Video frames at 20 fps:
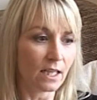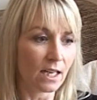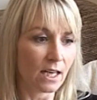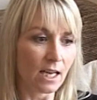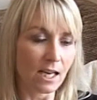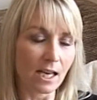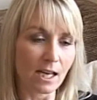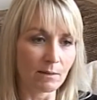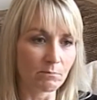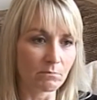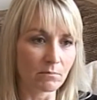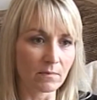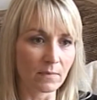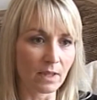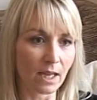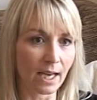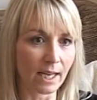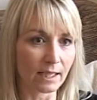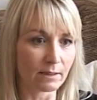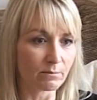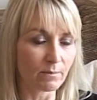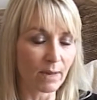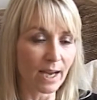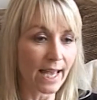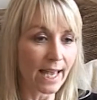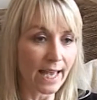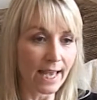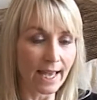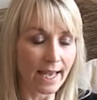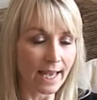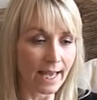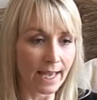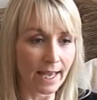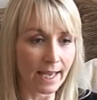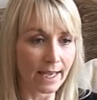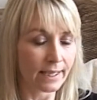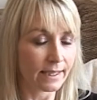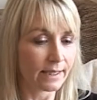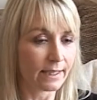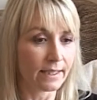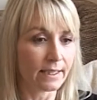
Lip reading: and my hair,